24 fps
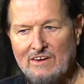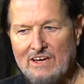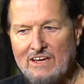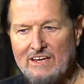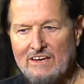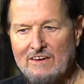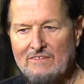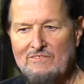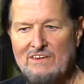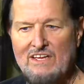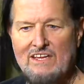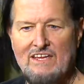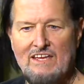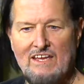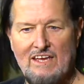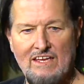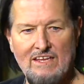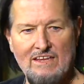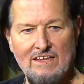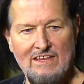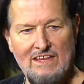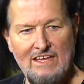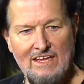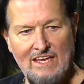We could have been
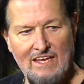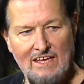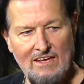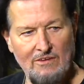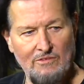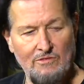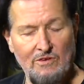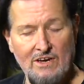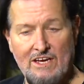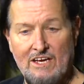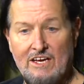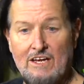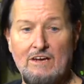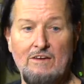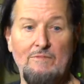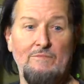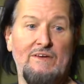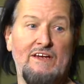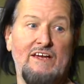the, the we could have